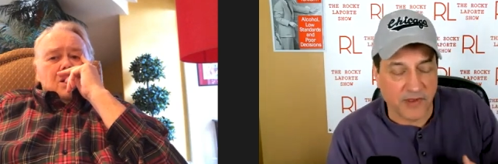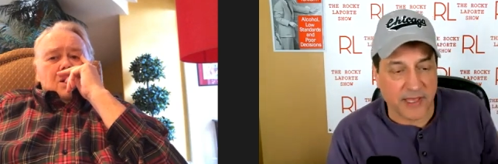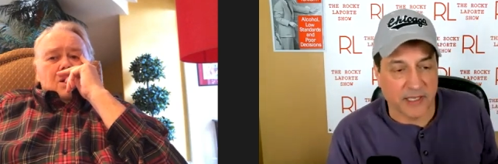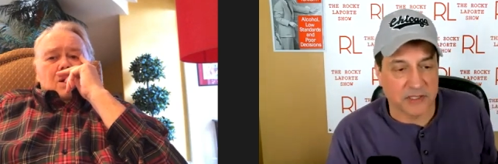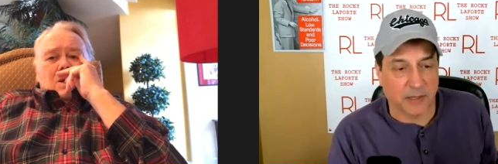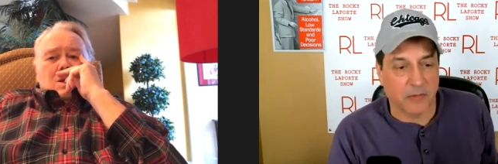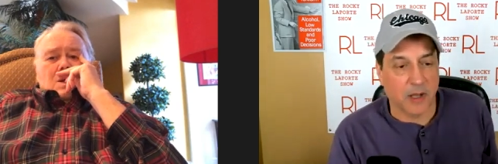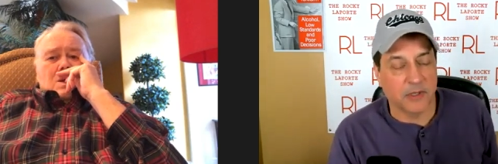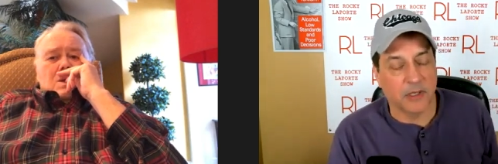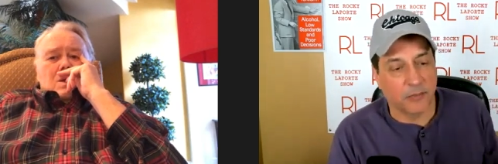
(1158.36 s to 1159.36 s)
Speaker 1: Vegas. I'm
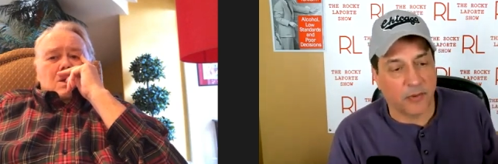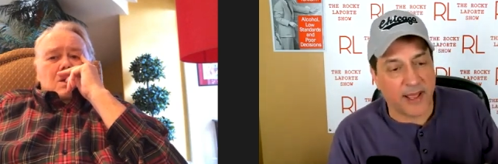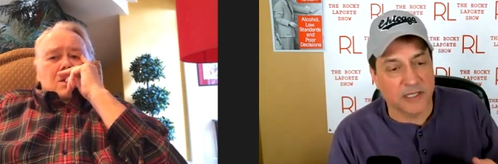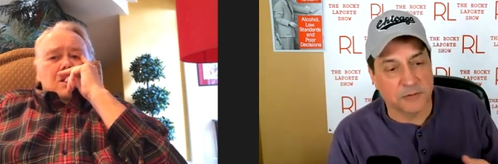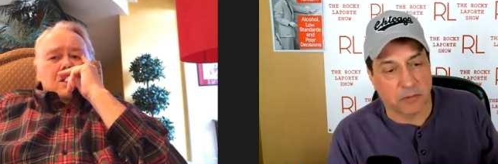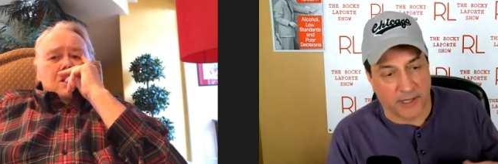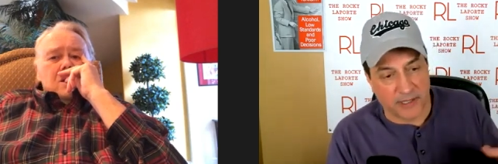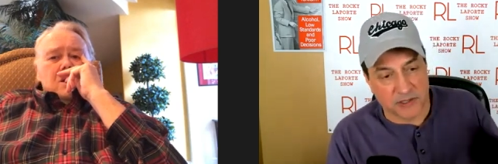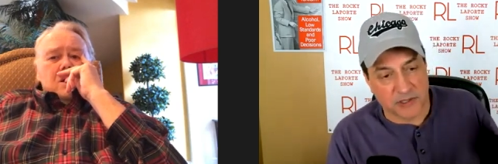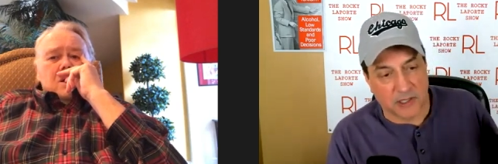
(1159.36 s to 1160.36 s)
coming to Brad's
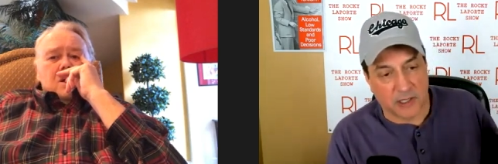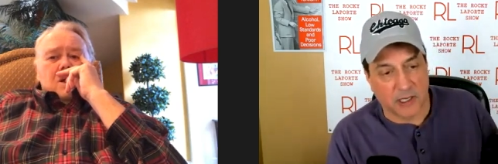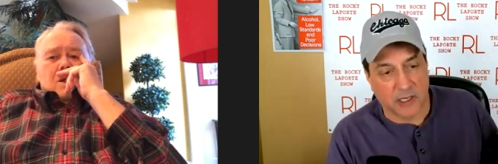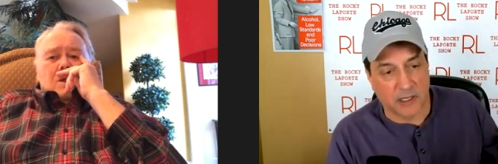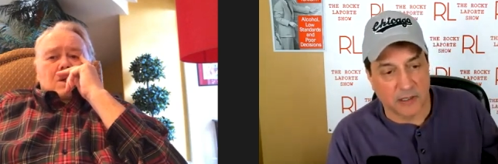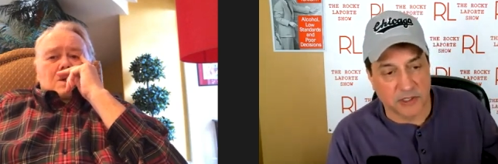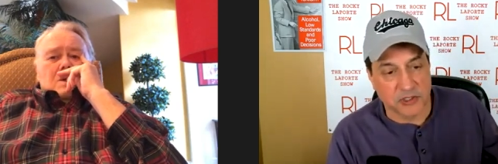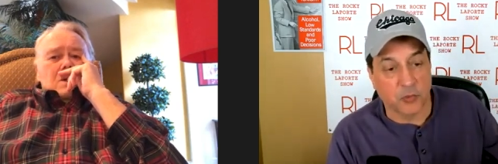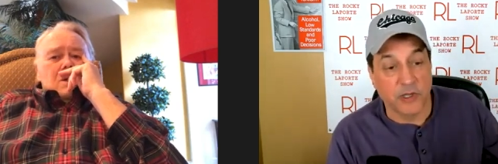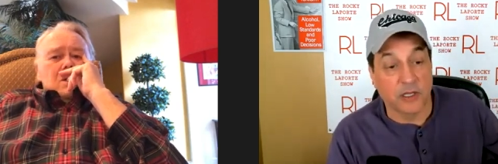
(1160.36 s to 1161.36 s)
place uh,
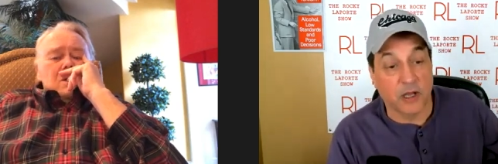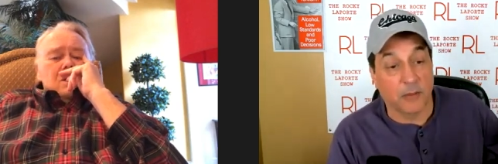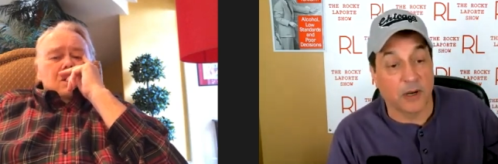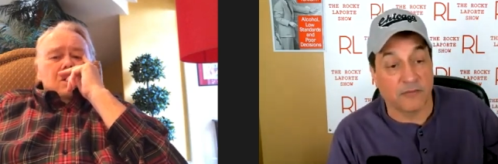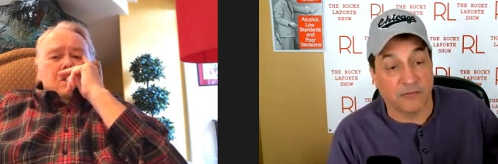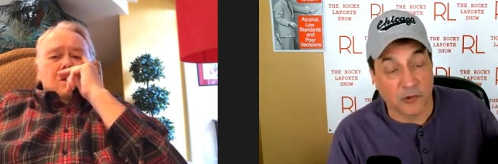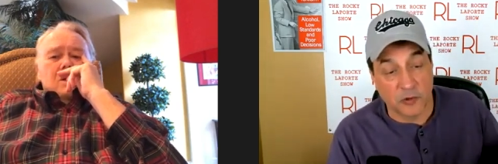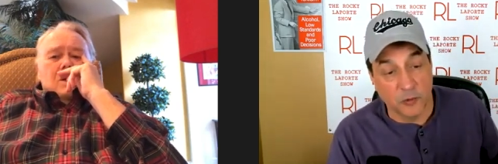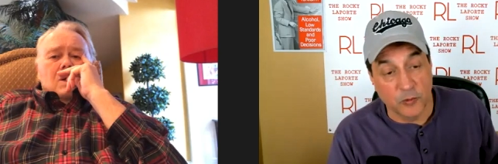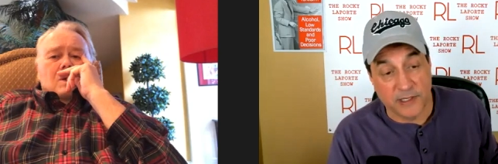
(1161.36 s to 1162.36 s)
this week, coming up for
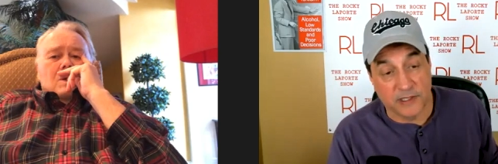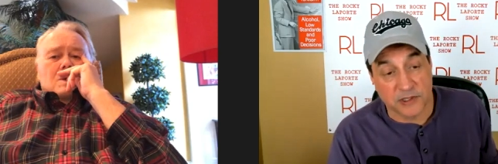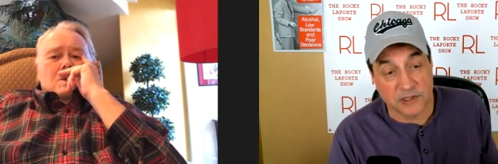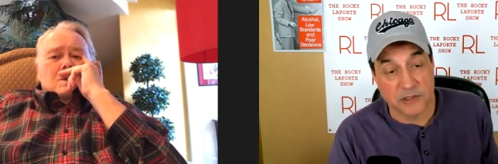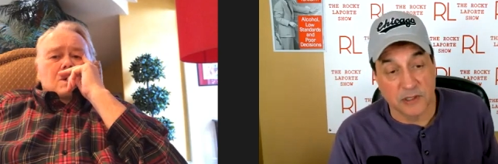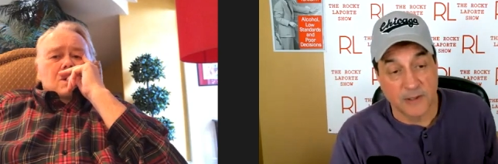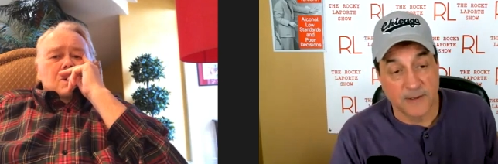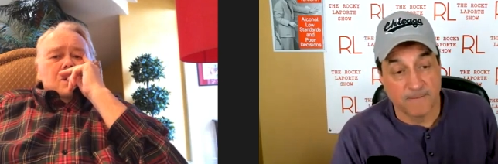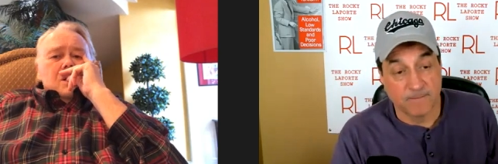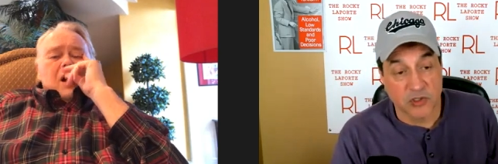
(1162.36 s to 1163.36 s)
two weeks.
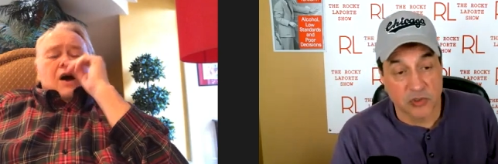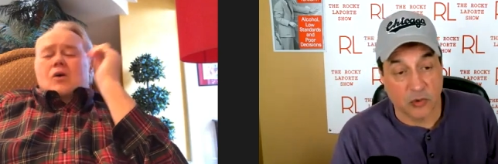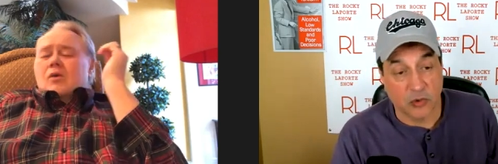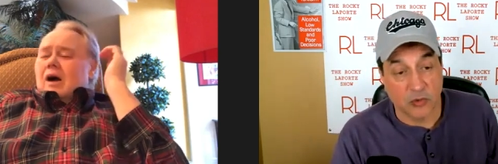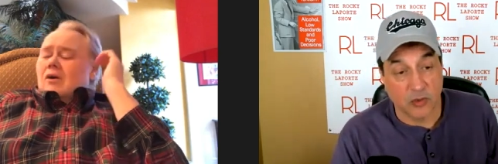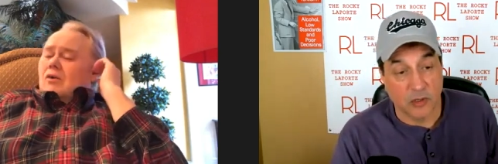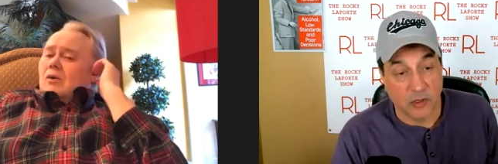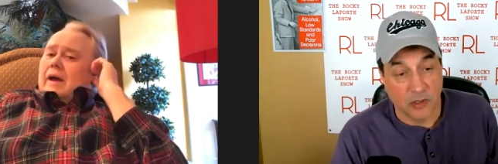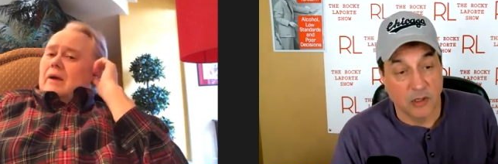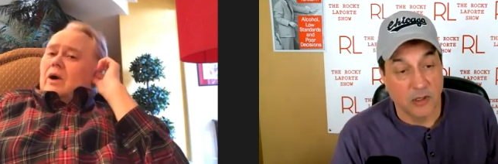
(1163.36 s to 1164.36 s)
Oh, so, oh,
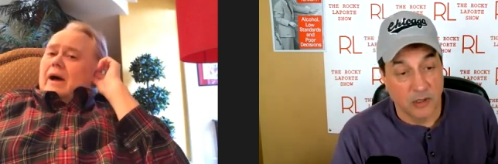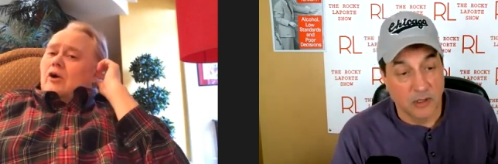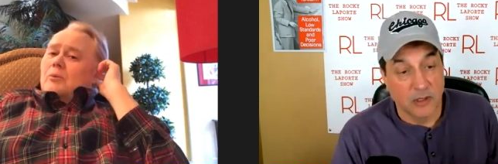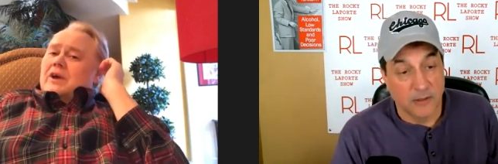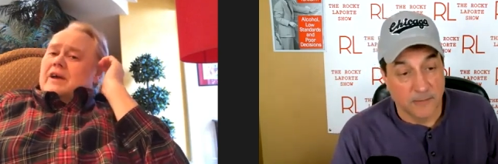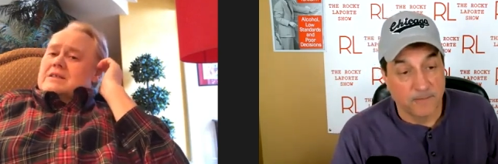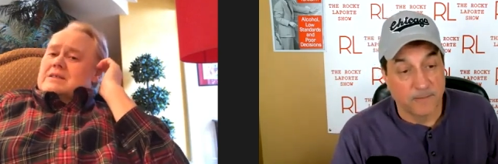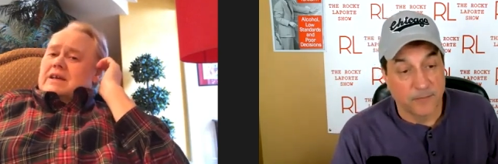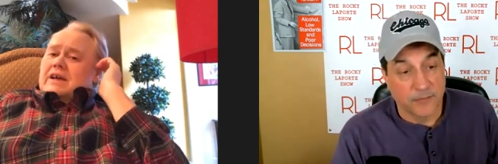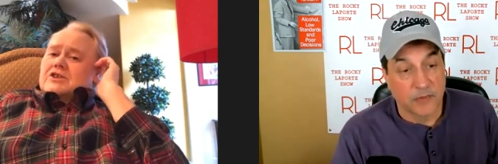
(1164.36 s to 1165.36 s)
Speaker 2: great. Well, I hope we can
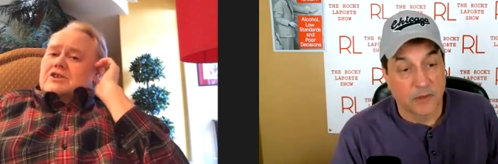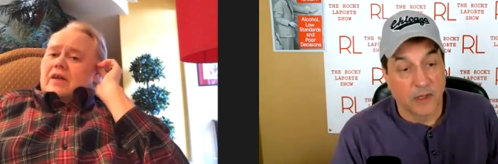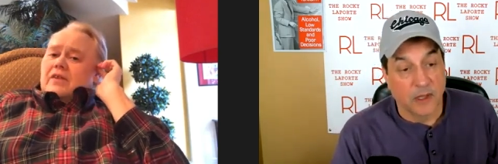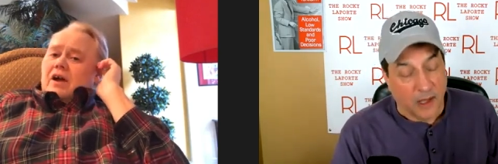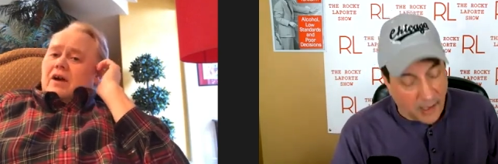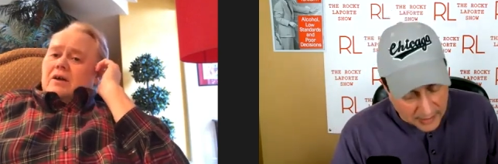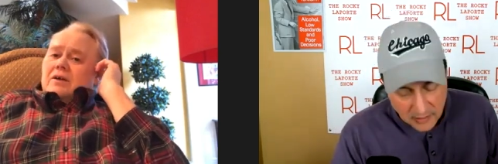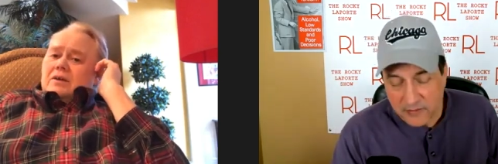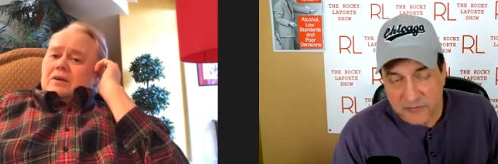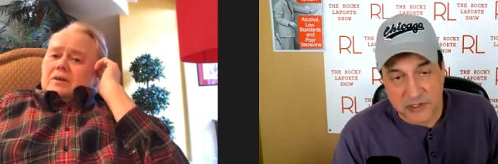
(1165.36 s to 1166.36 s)
see each other.
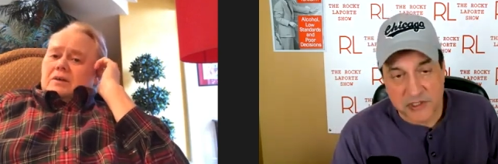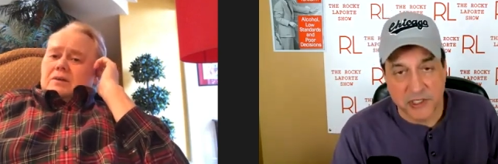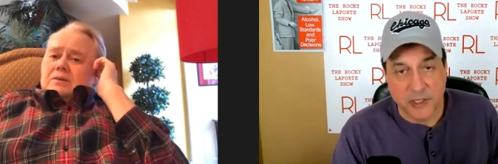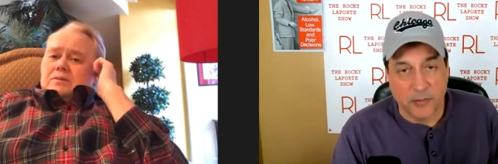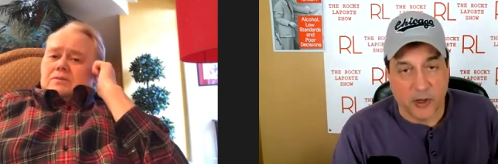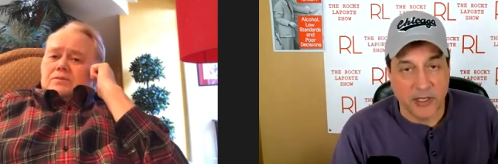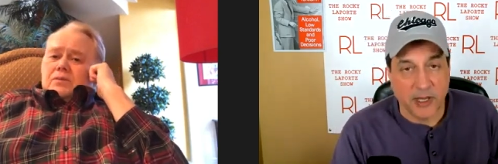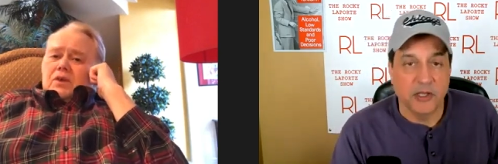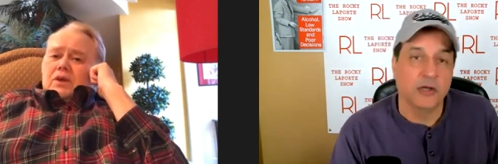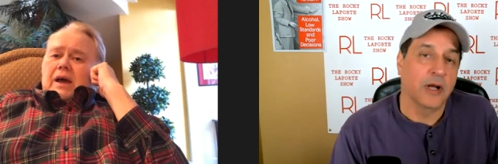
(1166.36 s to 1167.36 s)
Speaker 1: I'd love to see you, buddy.
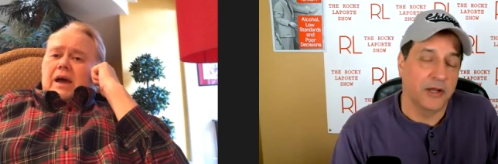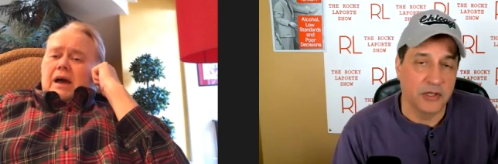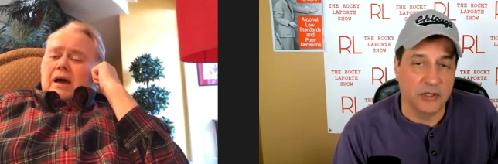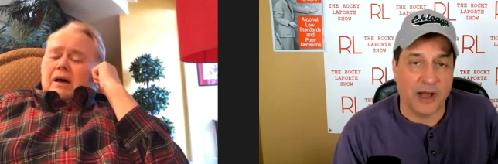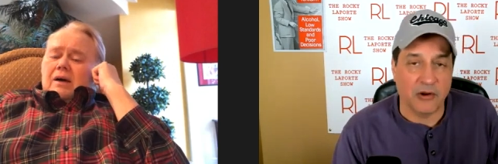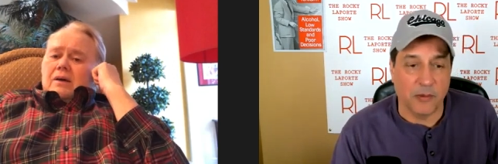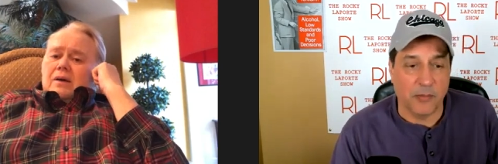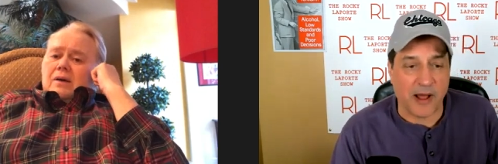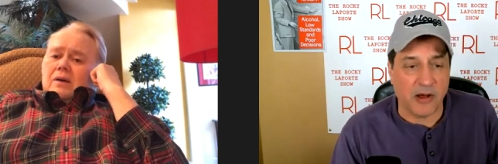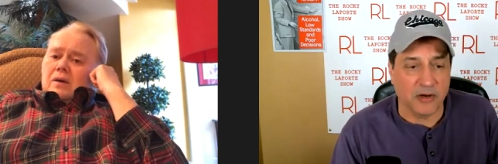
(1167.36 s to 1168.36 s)
Are you, yeah. are you out and
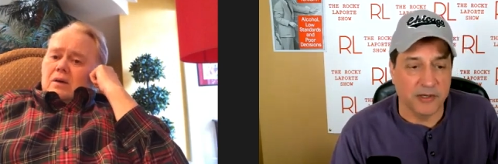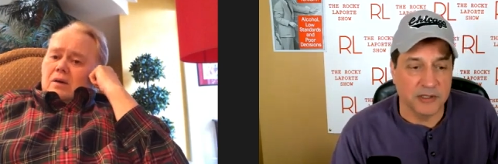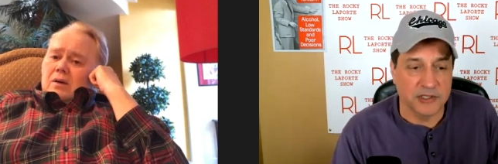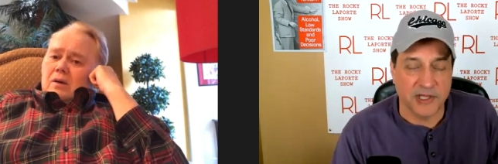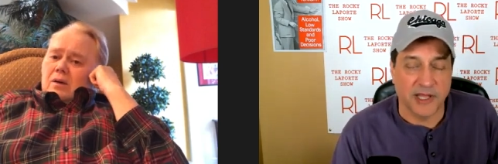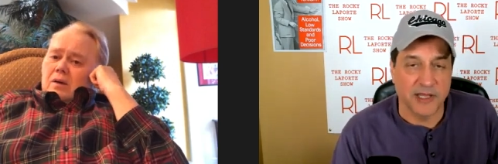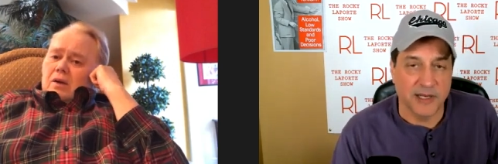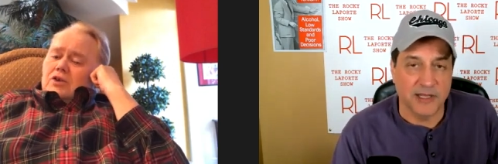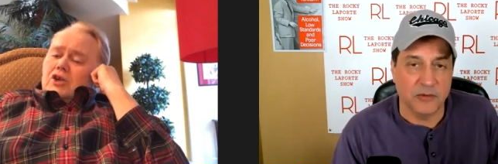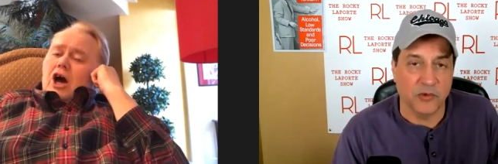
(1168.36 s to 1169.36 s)
about? Or are you staying
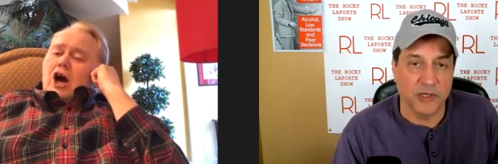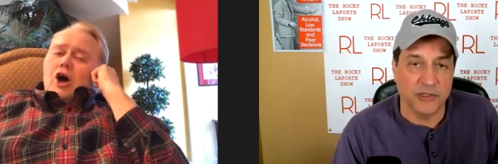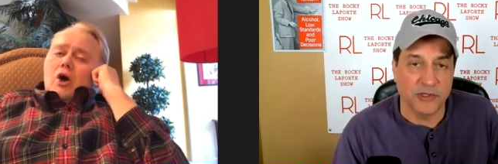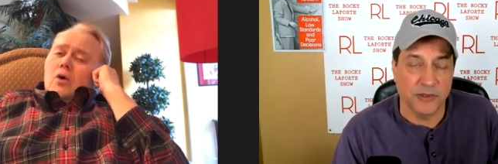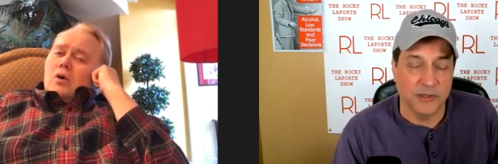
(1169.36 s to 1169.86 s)
in? No, what are you